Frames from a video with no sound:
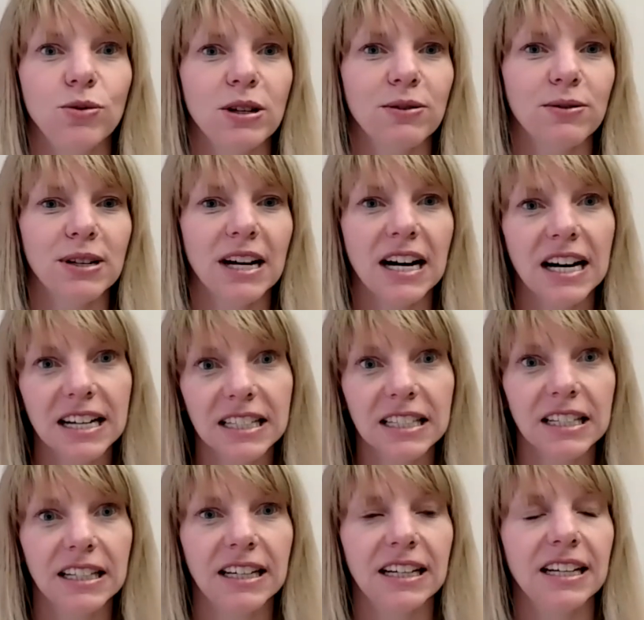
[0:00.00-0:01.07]
We were
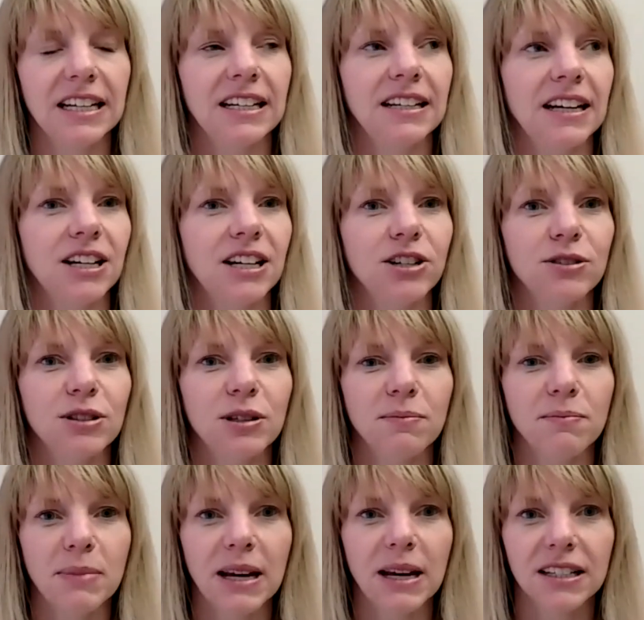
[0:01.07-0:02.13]
isolated. I know
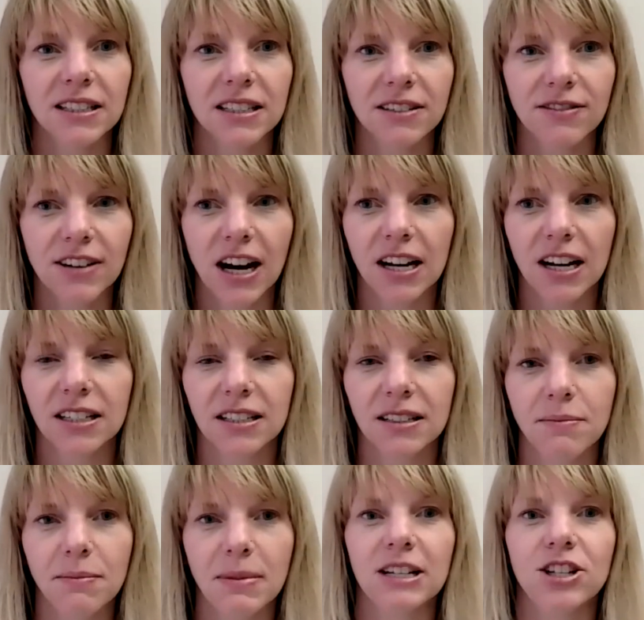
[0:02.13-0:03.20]
some pants have gotten
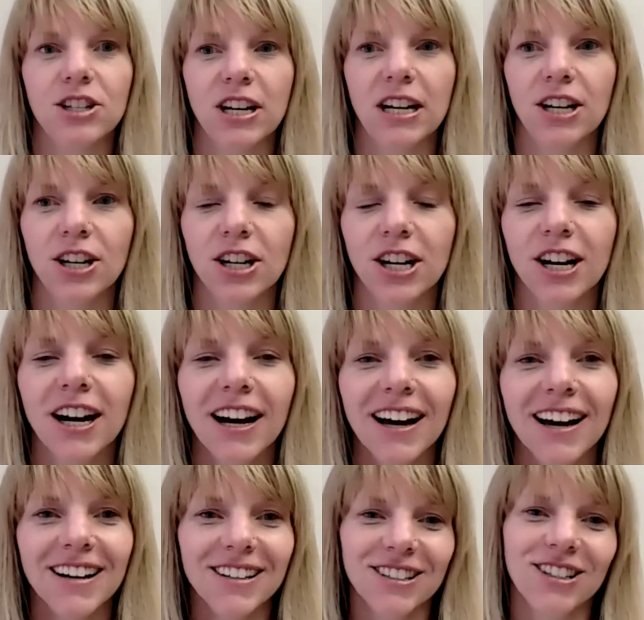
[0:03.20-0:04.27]
much tighter.
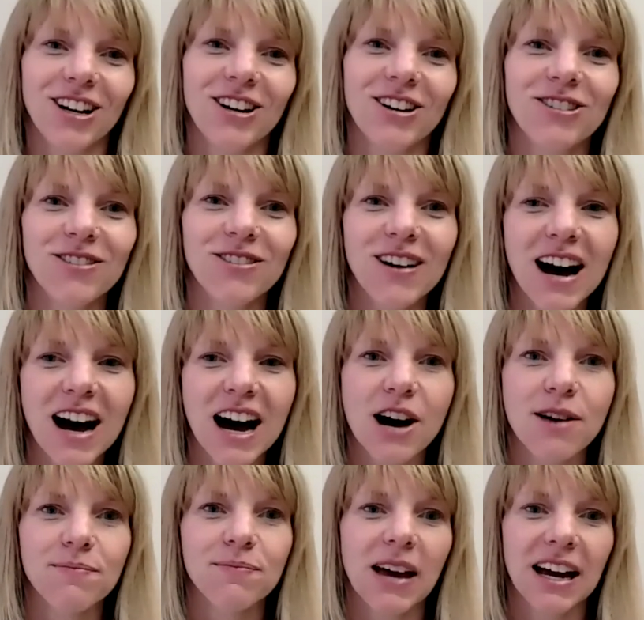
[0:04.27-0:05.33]
So
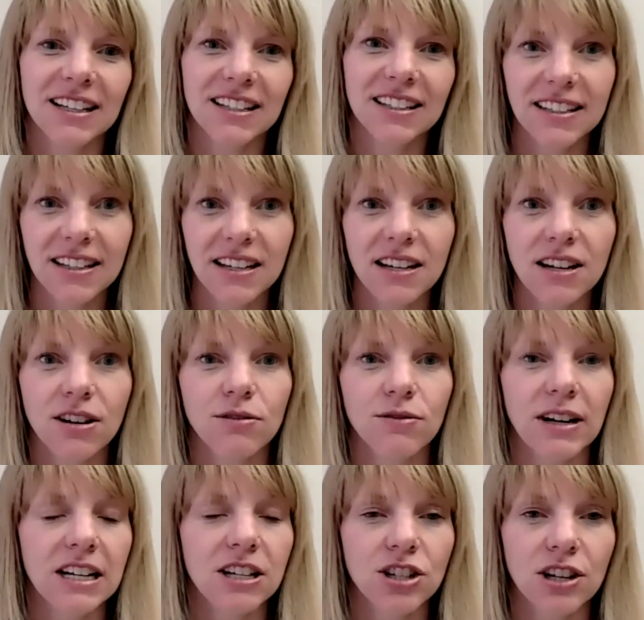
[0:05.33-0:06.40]
um, I see a
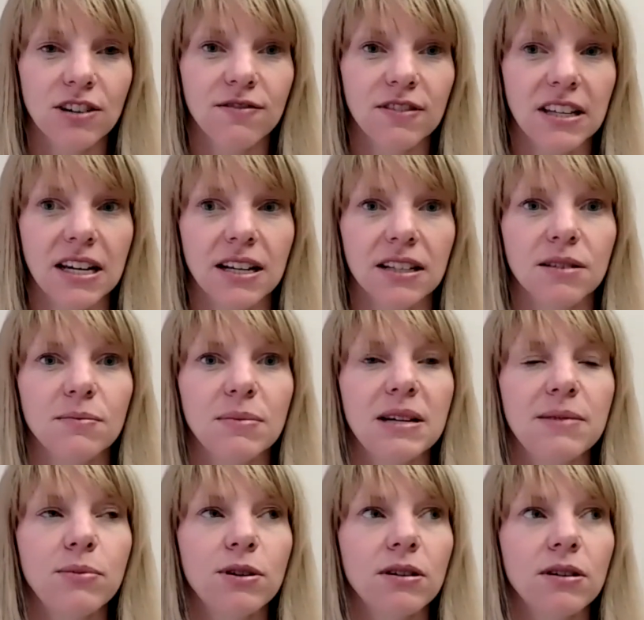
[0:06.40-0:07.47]
range of things, and
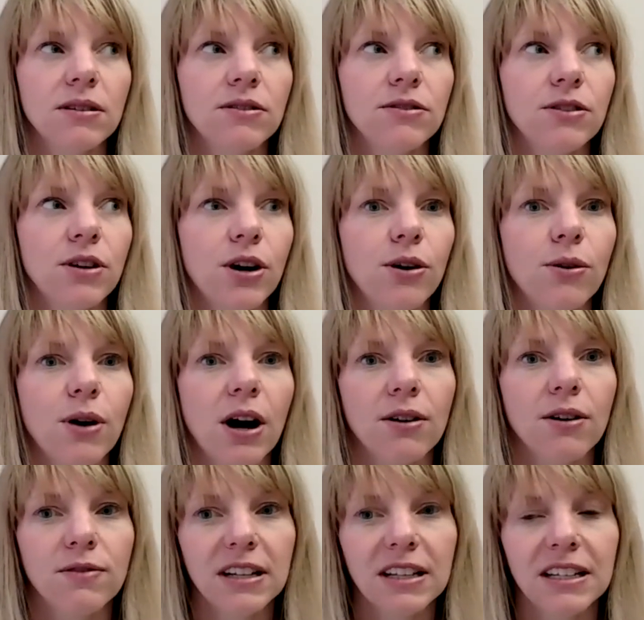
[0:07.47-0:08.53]
people, though,
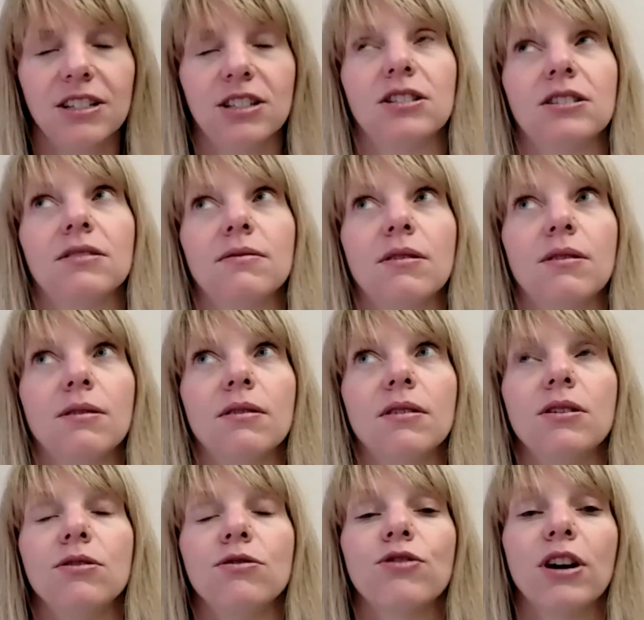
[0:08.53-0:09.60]
are really just
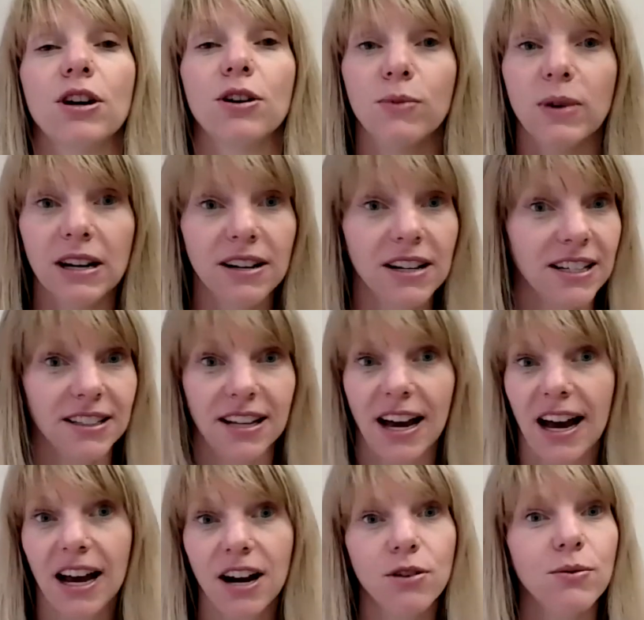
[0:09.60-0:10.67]
drawing awareness that
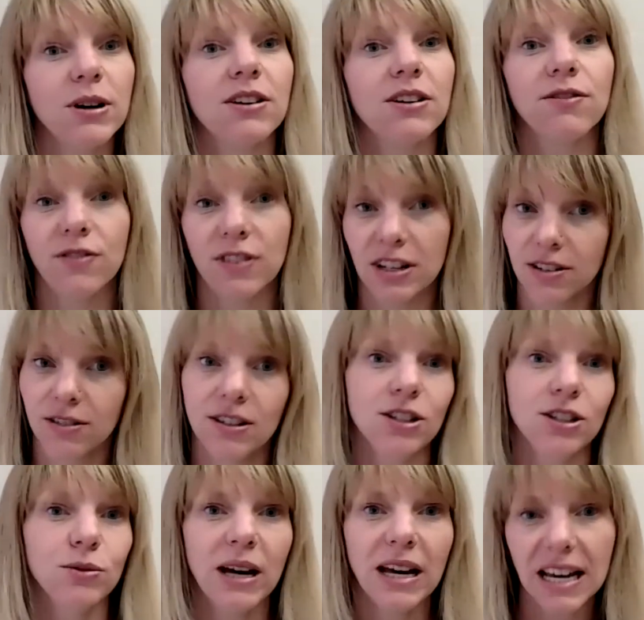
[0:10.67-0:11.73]
I don't want to feel
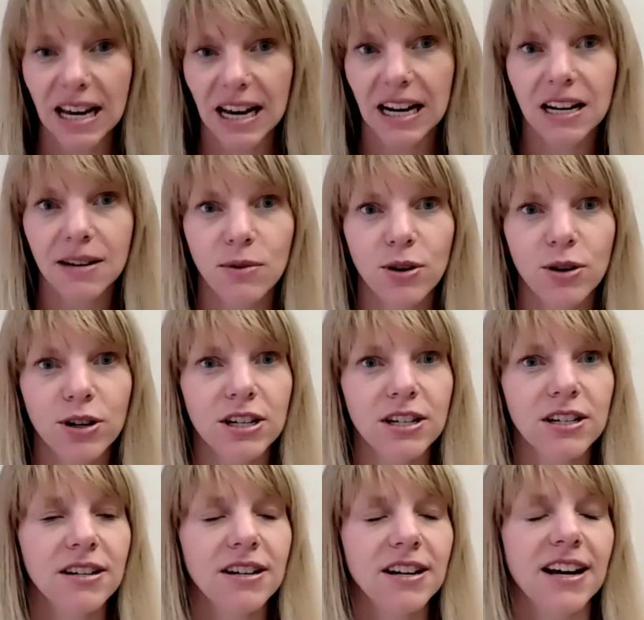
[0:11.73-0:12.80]
this way
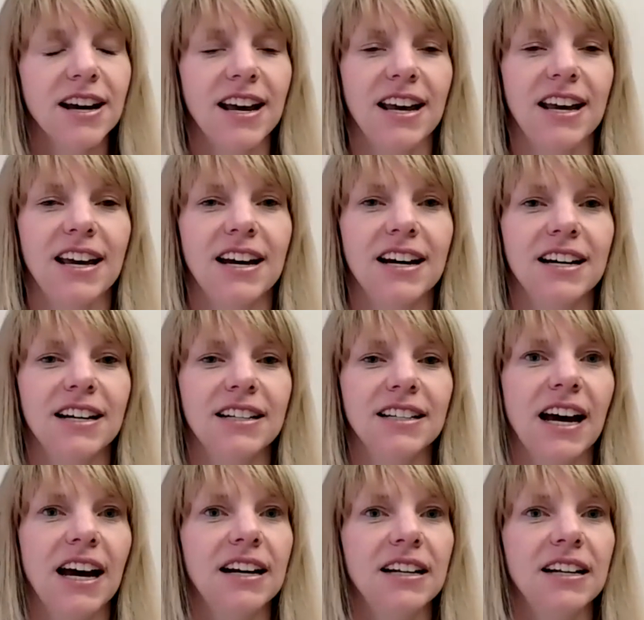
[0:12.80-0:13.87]
anymore. And
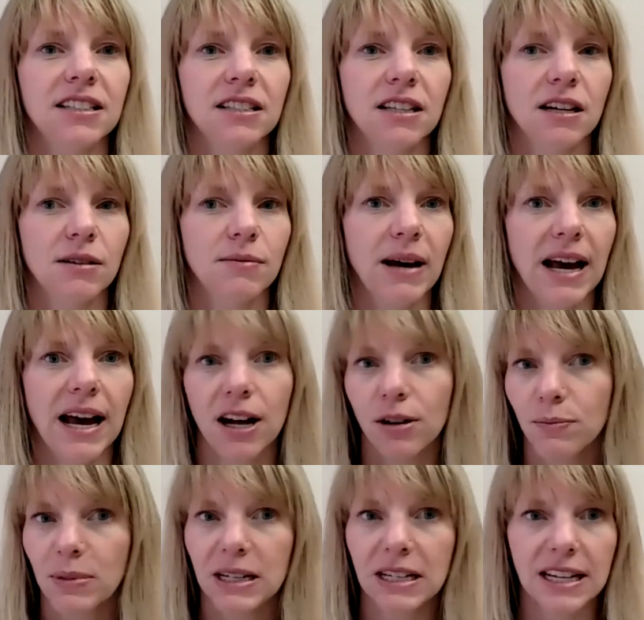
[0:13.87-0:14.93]
I need some
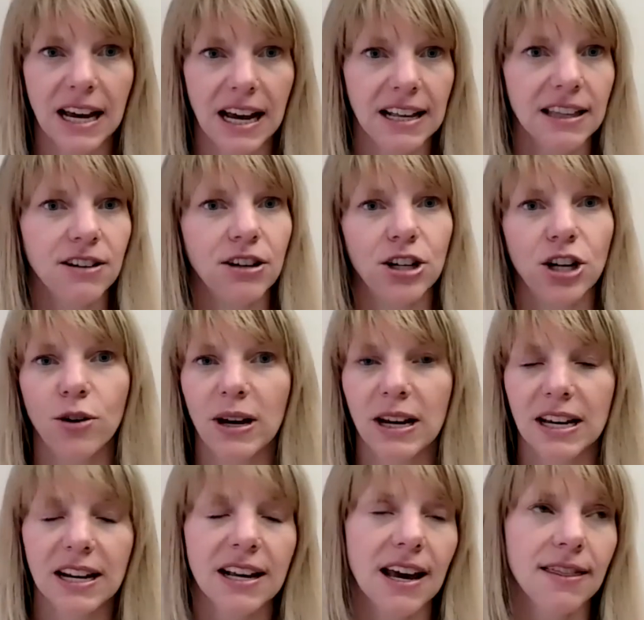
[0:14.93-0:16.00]
help in getting there. I know I
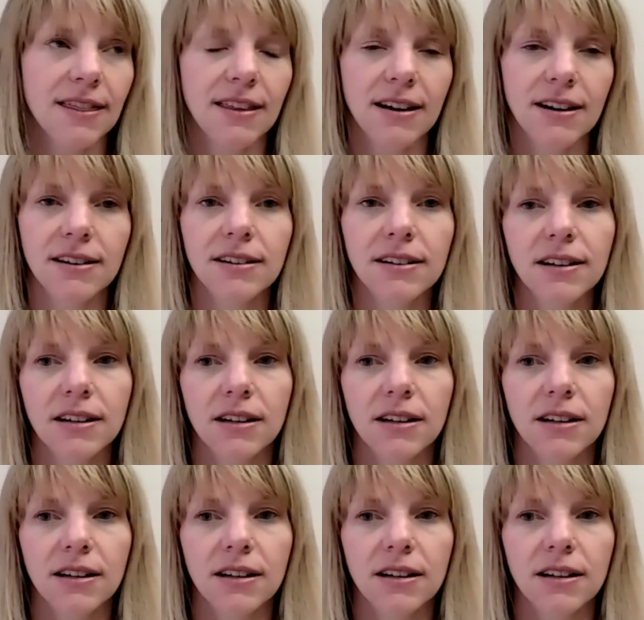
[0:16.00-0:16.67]
can get there.